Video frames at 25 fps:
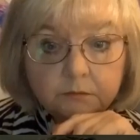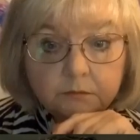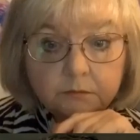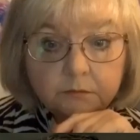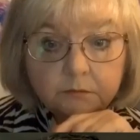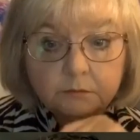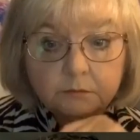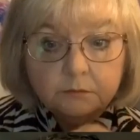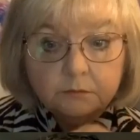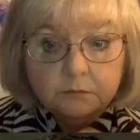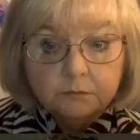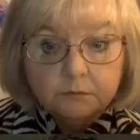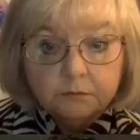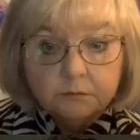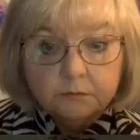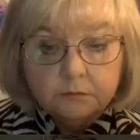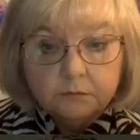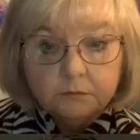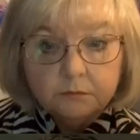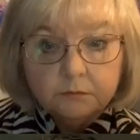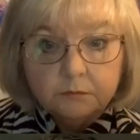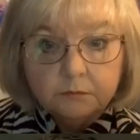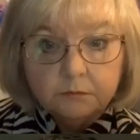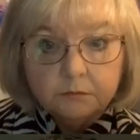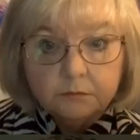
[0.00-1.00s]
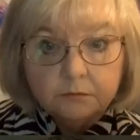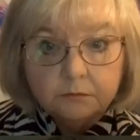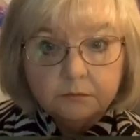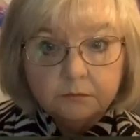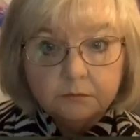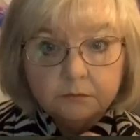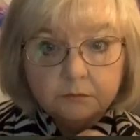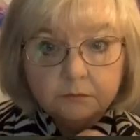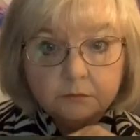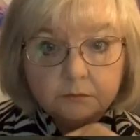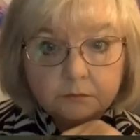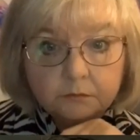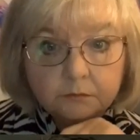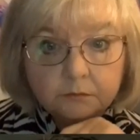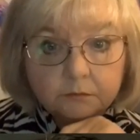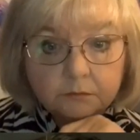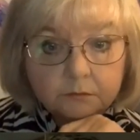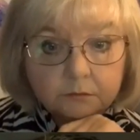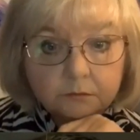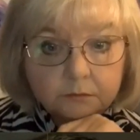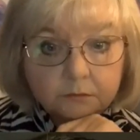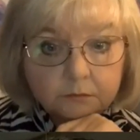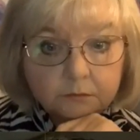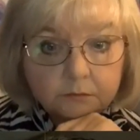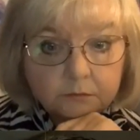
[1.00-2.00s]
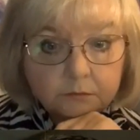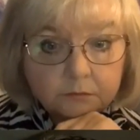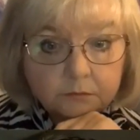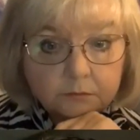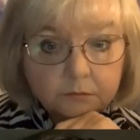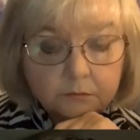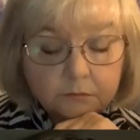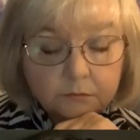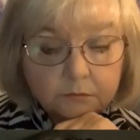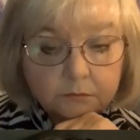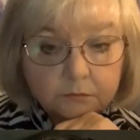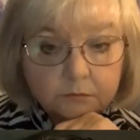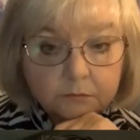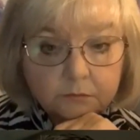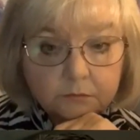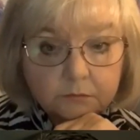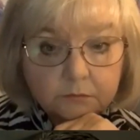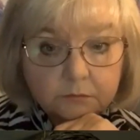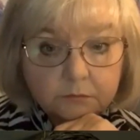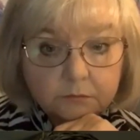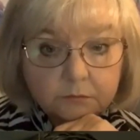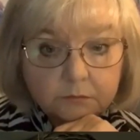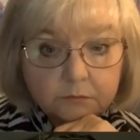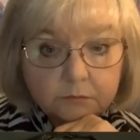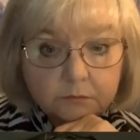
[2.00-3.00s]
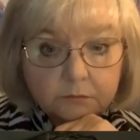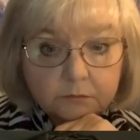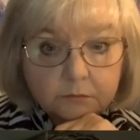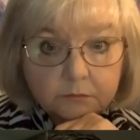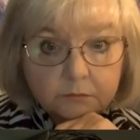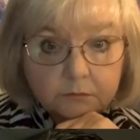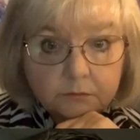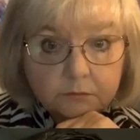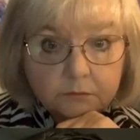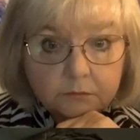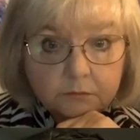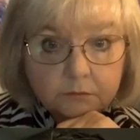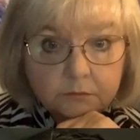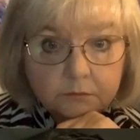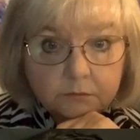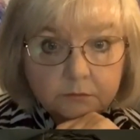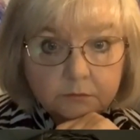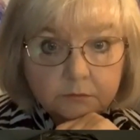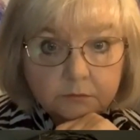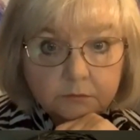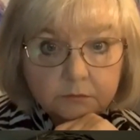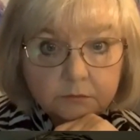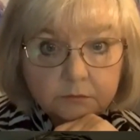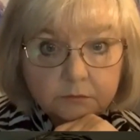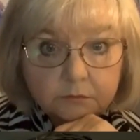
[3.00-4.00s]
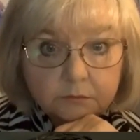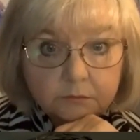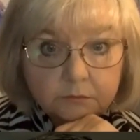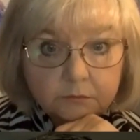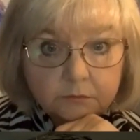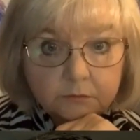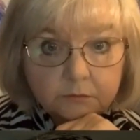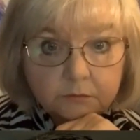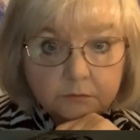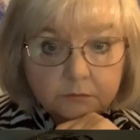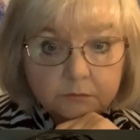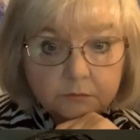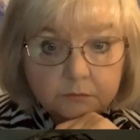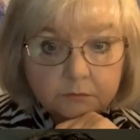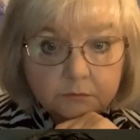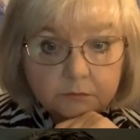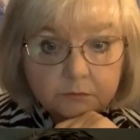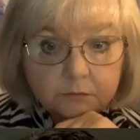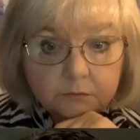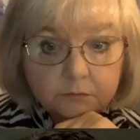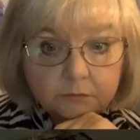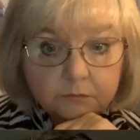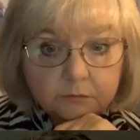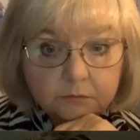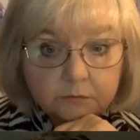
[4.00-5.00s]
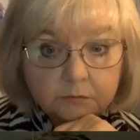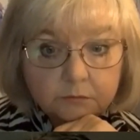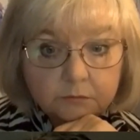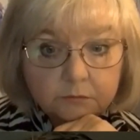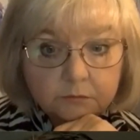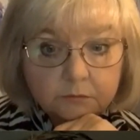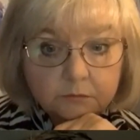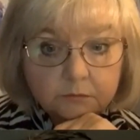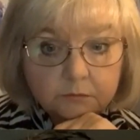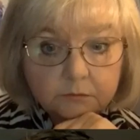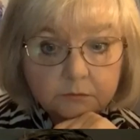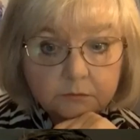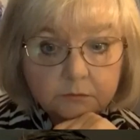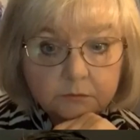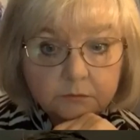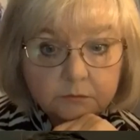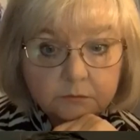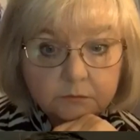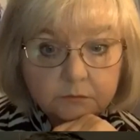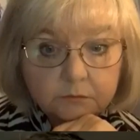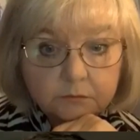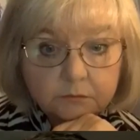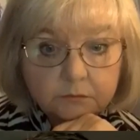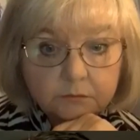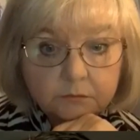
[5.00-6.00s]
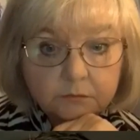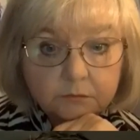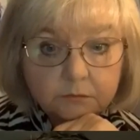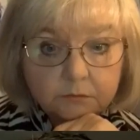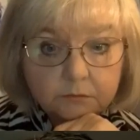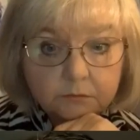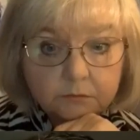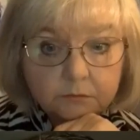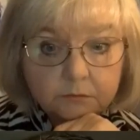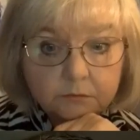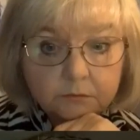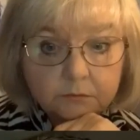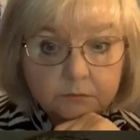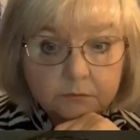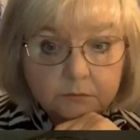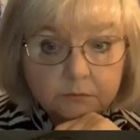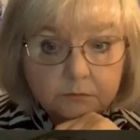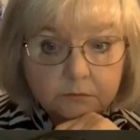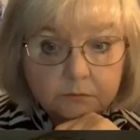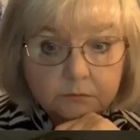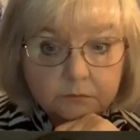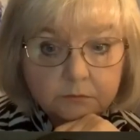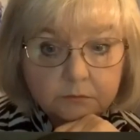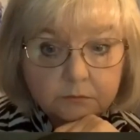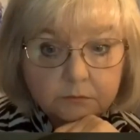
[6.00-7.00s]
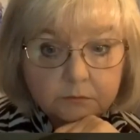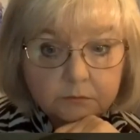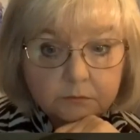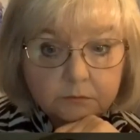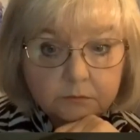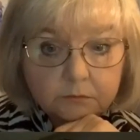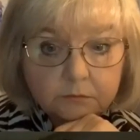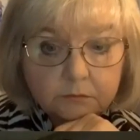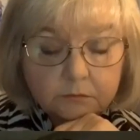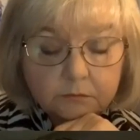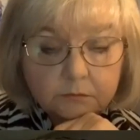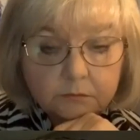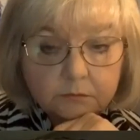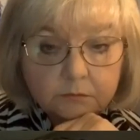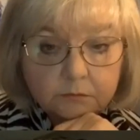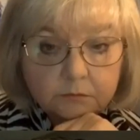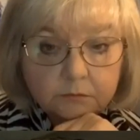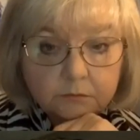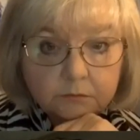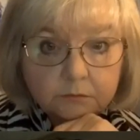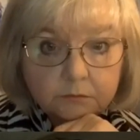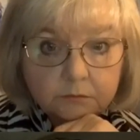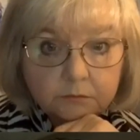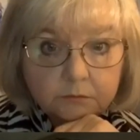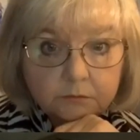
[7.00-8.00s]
(silent)